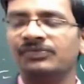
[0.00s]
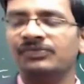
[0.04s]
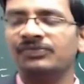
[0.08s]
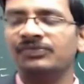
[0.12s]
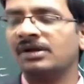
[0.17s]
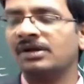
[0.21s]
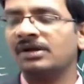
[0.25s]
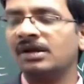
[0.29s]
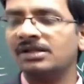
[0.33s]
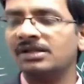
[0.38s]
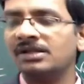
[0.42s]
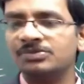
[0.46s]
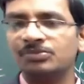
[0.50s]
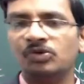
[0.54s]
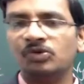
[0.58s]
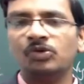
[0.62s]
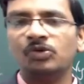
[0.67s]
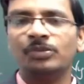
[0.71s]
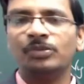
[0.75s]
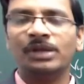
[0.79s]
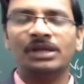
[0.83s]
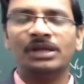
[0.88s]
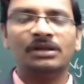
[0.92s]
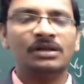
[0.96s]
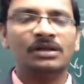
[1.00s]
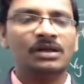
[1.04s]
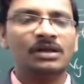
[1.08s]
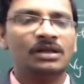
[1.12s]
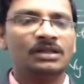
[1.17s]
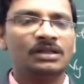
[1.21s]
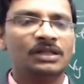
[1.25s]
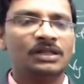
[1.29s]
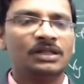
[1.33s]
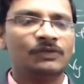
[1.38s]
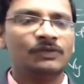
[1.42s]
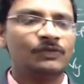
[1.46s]
Curls, we mean
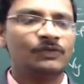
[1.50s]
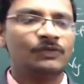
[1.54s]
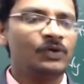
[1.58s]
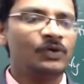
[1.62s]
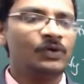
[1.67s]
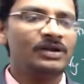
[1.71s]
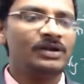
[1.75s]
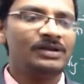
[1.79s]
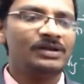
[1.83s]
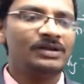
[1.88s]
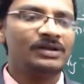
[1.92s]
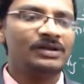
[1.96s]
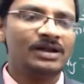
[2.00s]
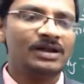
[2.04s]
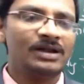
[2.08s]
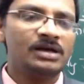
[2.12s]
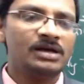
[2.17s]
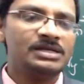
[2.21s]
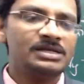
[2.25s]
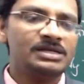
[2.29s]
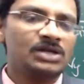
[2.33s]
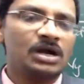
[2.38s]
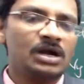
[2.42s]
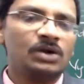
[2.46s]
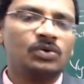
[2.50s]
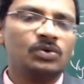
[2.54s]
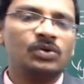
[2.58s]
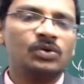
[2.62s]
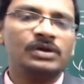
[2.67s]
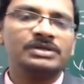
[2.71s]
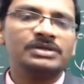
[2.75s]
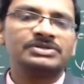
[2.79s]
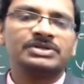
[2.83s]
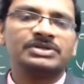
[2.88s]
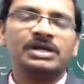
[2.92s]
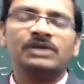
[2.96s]
the fluid is not
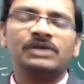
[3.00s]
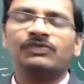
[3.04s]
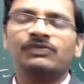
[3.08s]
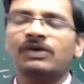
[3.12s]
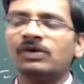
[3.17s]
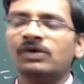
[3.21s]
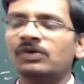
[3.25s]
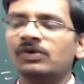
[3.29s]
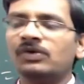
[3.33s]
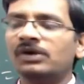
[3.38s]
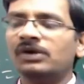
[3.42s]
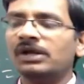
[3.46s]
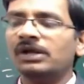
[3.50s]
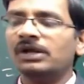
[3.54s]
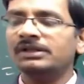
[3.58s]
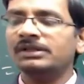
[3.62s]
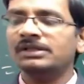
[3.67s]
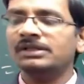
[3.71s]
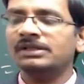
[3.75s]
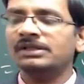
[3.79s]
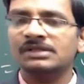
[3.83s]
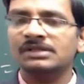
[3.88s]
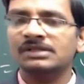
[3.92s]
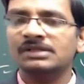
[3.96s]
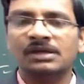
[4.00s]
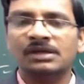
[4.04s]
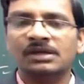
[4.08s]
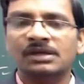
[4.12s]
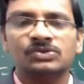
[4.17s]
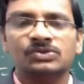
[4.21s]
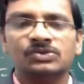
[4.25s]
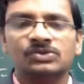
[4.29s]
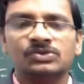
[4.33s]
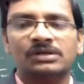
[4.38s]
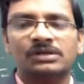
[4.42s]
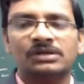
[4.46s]
going straight forward like this.
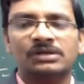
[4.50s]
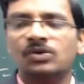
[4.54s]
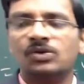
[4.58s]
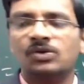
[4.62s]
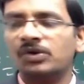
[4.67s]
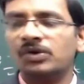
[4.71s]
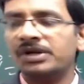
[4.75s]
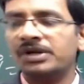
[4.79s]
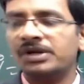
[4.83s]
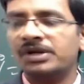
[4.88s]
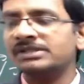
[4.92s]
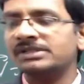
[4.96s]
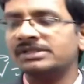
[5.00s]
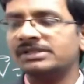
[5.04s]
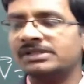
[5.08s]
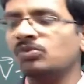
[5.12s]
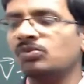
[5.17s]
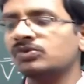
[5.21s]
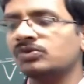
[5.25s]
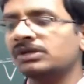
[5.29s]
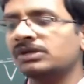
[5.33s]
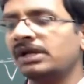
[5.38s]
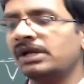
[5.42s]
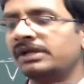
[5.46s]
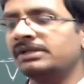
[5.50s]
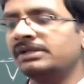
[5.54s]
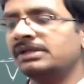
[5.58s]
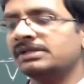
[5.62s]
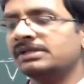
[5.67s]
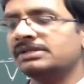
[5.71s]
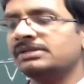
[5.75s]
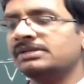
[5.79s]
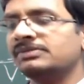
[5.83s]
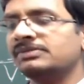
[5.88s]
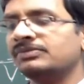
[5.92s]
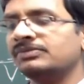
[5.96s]
So it rotates and moves like
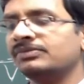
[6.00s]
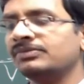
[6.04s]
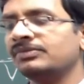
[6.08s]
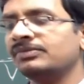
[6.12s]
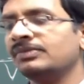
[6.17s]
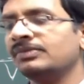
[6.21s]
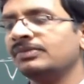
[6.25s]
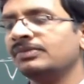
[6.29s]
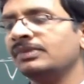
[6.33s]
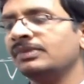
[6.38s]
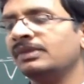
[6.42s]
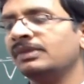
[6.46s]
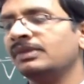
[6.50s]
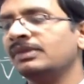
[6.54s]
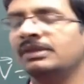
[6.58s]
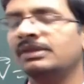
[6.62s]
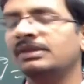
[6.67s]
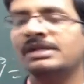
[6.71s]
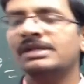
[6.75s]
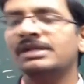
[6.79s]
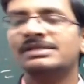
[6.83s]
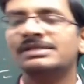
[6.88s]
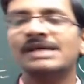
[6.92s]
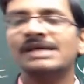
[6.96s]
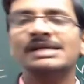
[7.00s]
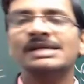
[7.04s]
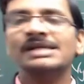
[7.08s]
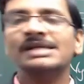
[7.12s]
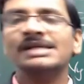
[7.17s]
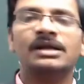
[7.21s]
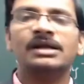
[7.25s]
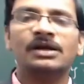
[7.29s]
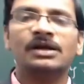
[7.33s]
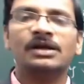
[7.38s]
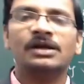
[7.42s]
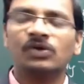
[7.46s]
this. Then such kind
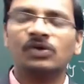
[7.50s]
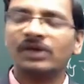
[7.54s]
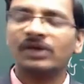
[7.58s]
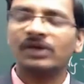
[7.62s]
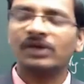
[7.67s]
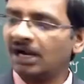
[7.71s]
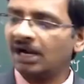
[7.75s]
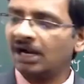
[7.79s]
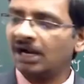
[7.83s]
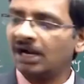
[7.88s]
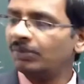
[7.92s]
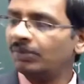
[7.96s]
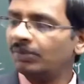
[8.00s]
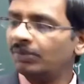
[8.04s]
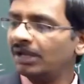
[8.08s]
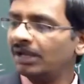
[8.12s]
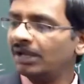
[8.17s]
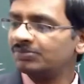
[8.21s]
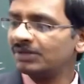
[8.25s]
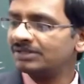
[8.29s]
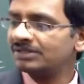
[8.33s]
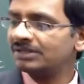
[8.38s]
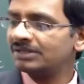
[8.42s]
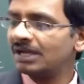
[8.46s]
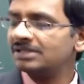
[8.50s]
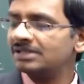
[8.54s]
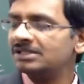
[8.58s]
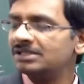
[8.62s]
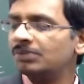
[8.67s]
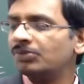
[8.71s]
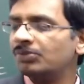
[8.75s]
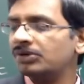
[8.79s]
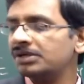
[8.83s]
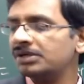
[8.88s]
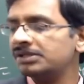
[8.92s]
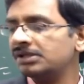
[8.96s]
of flow cannot be expressed as the
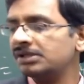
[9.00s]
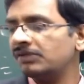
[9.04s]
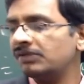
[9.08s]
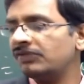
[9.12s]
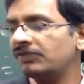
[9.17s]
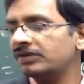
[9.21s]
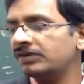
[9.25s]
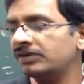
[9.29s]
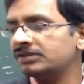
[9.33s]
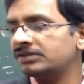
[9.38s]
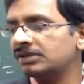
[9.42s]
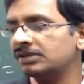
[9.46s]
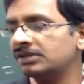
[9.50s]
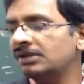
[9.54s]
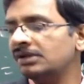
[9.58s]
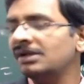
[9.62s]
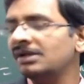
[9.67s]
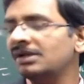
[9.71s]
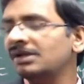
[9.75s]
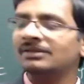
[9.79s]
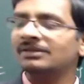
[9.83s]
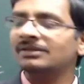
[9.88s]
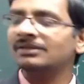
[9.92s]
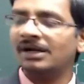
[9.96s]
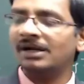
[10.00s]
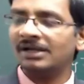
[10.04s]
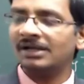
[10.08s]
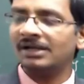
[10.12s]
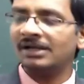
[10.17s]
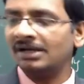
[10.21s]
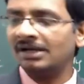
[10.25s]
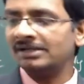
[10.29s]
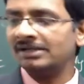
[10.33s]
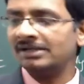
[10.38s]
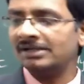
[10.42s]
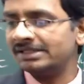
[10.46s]
potential function. That
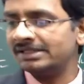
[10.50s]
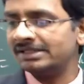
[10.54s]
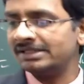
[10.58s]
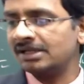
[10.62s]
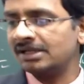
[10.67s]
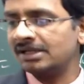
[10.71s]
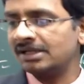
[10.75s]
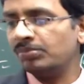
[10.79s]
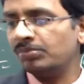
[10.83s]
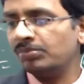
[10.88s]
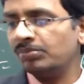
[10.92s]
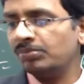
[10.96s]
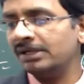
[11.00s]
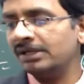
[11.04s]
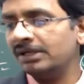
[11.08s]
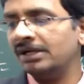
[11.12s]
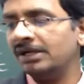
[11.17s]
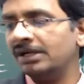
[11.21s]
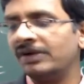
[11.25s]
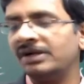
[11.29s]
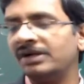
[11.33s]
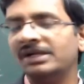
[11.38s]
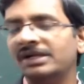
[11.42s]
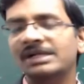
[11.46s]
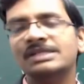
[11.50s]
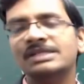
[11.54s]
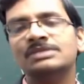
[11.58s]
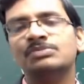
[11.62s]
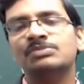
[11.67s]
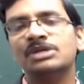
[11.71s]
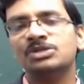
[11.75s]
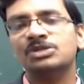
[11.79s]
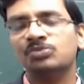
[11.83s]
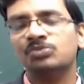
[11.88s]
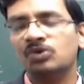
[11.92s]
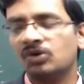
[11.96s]
analysis is completely different. It is
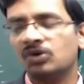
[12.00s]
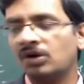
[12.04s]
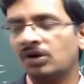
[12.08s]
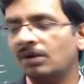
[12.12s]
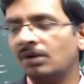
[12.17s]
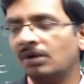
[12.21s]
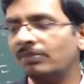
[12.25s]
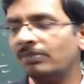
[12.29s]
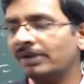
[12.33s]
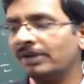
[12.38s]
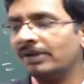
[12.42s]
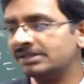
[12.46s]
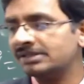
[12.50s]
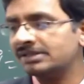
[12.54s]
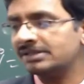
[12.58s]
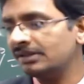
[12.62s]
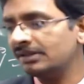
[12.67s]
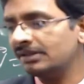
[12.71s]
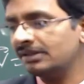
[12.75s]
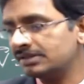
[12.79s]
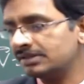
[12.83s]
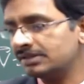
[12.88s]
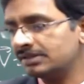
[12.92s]
much more complex than this.